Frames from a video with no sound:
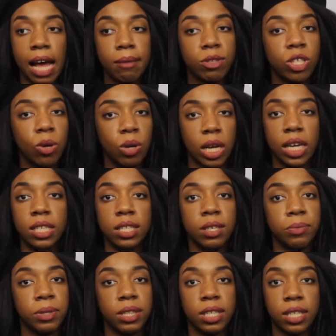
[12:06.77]
I'm so lazy
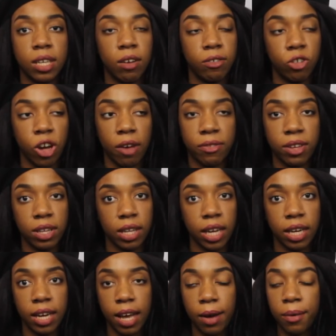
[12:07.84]
with the self-drafted
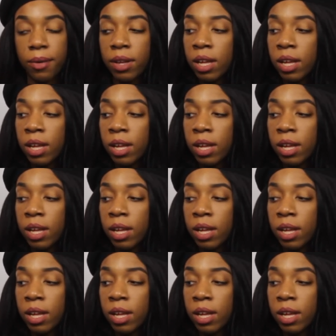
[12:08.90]
thing now.